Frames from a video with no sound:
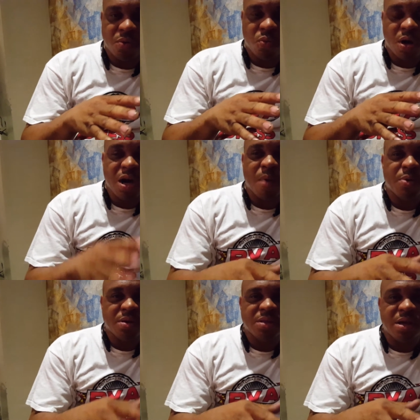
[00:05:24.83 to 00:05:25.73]
well, a
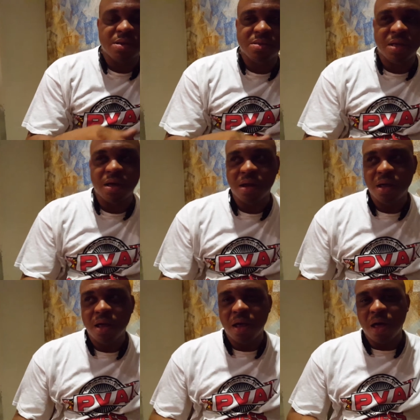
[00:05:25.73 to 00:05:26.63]
couple of the things
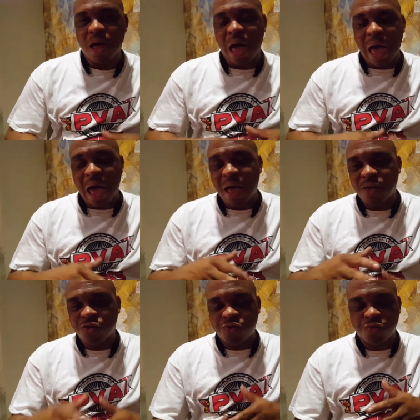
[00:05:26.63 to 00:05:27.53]
that
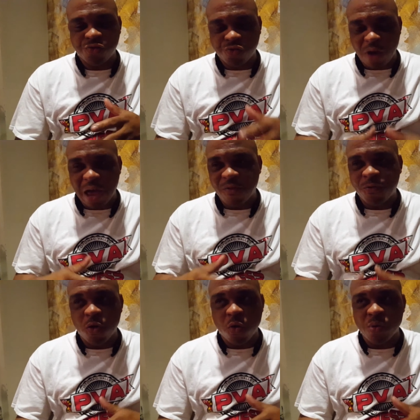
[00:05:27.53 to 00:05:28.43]
I strive
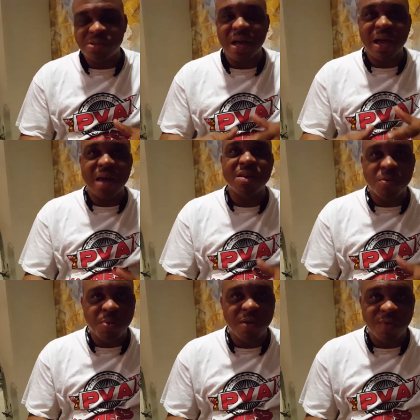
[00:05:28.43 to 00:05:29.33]
for once I got
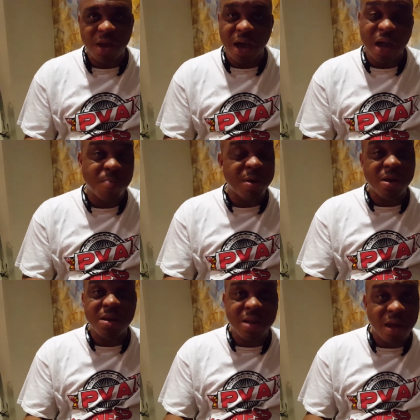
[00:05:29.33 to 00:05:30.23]
into PVA. I ain't been
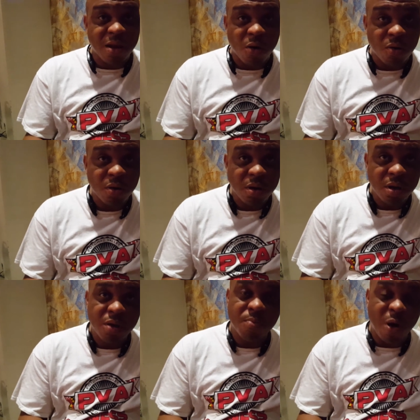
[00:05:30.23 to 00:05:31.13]
in it that long,
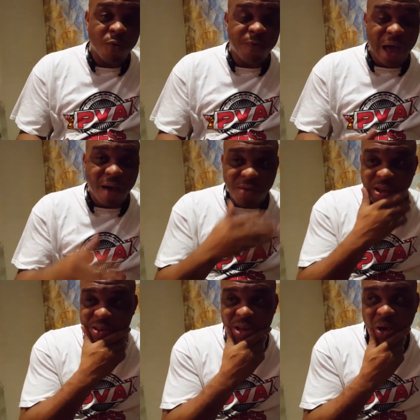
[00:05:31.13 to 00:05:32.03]
about five
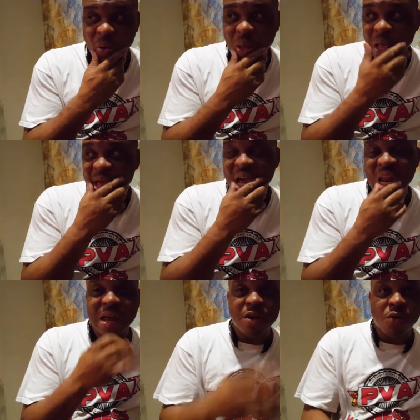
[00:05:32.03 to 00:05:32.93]
years now,
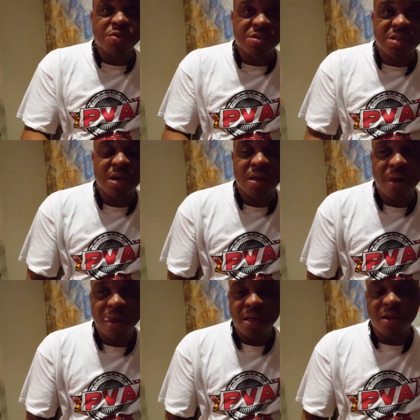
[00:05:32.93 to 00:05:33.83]
and I noticed
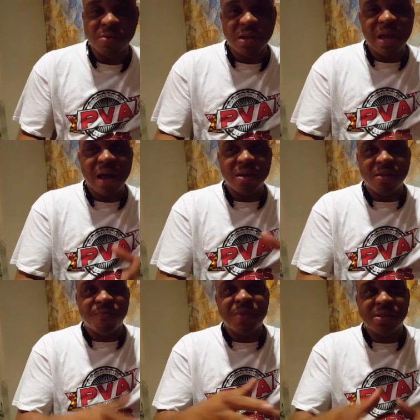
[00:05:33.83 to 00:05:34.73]
that there was a lot of
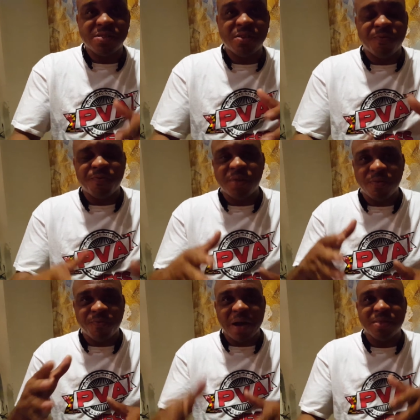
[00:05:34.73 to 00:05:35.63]
device,
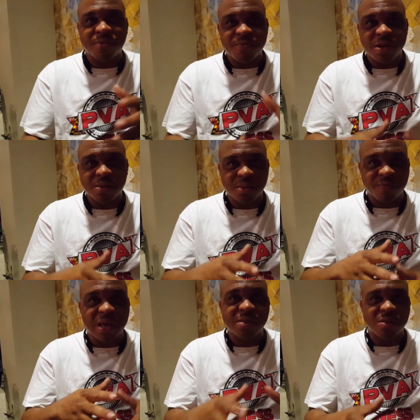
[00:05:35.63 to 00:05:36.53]
divisiveness,
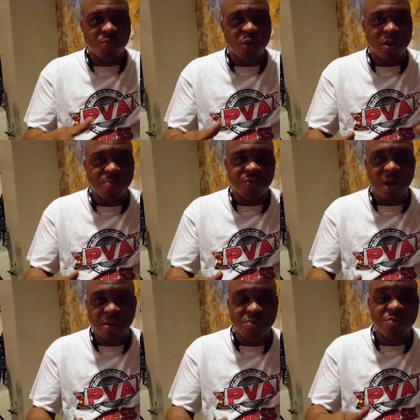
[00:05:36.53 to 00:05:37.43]
if that's the word I'm
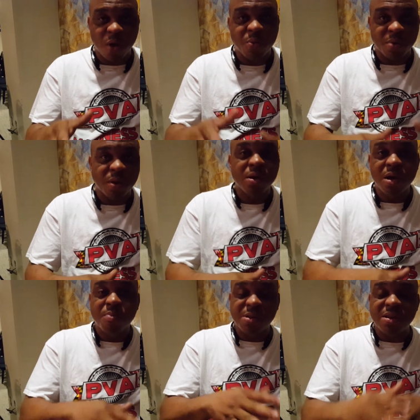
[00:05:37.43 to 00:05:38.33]
trying. You know, I want.
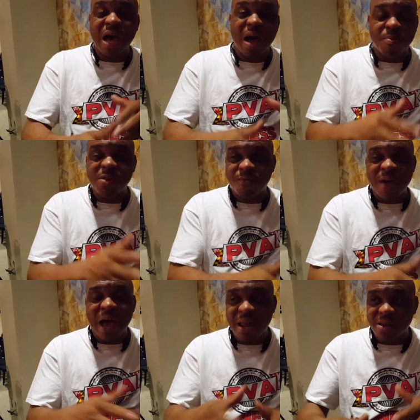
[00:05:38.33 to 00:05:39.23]
Yeah. There was a lot of
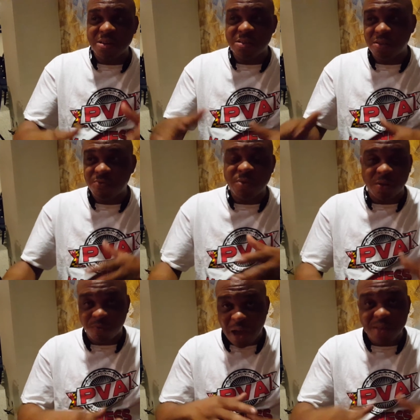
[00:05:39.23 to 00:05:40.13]
divide,
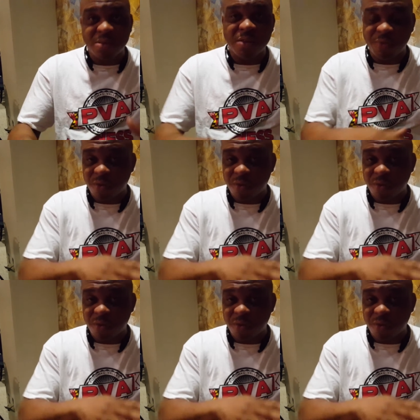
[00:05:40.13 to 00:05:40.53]
divisiveness